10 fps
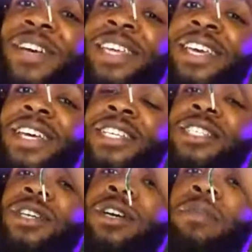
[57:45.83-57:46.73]
But yeah,
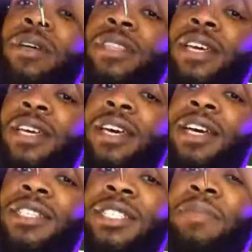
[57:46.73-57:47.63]
sorry about that,
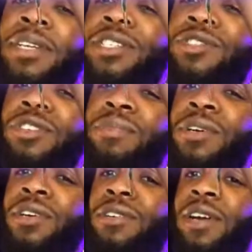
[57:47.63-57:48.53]
guys. My
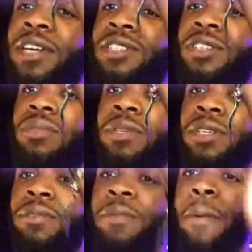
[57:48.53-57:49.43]
StreamYard crashed on
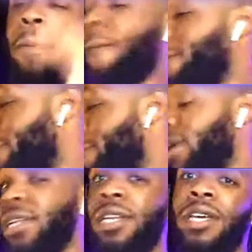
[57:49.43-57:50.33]
me, but
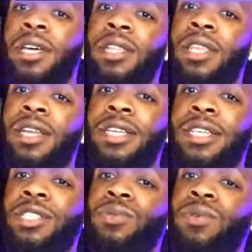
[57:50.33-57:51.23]
that
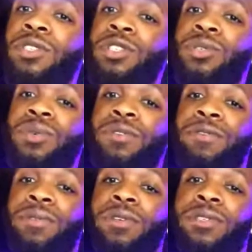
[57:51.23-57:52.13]
is going to do
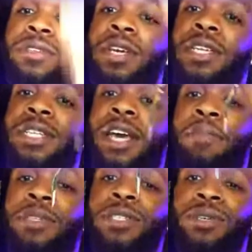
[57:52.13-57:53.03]
it for tonight's
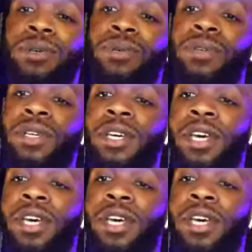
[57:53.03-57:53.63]
episode.